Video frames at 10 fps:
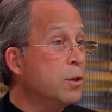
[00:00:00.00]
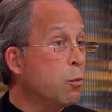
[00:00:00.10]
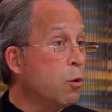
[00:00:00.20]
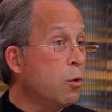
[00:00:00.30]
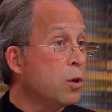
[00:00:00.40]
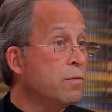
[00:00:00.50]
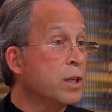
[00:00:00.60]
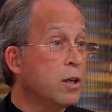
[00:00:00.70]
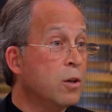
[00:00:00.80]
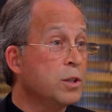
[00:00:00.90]
the role of a
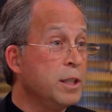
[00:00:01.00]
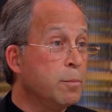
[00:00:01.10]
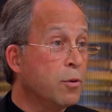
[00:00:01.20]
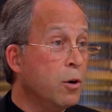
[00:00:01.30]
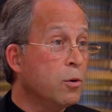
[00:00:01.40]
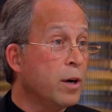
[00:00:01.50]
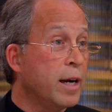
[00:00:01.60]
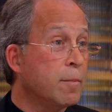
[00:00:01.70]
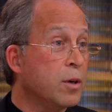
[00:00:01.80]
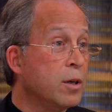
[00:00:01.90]
cult
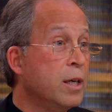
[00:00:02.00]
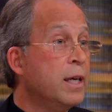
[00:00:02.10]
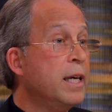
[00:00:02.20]
deprogrammer